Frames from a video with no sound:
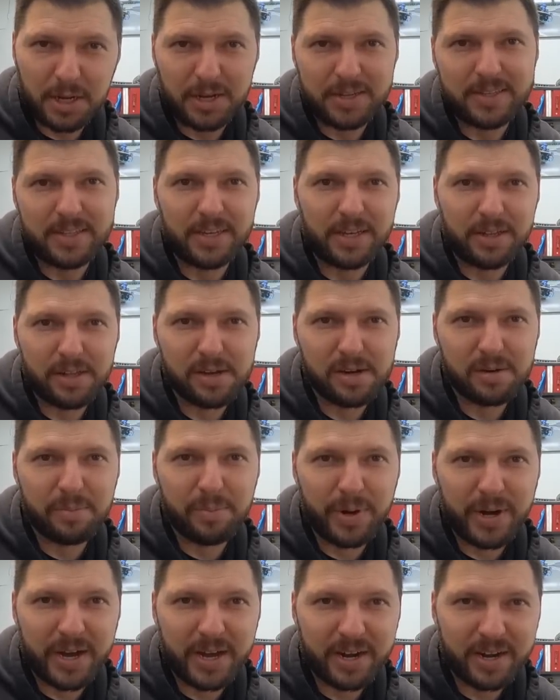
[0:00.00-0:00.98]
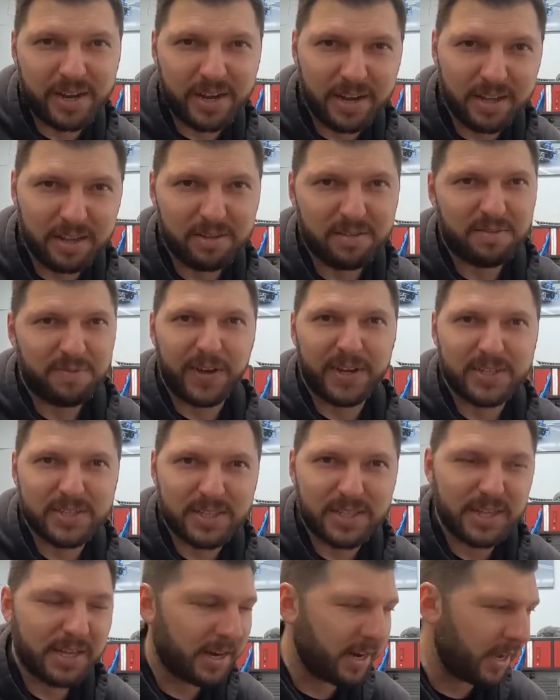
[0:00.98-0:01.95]
A dealer bought it,
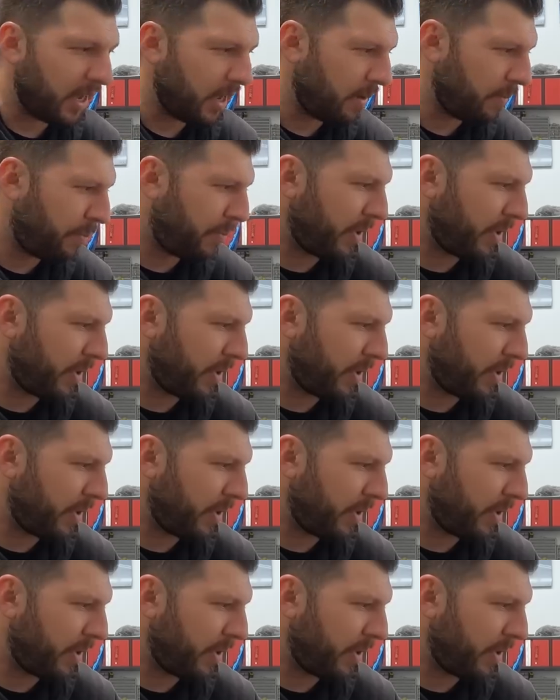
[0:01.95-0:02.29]
fixed it up,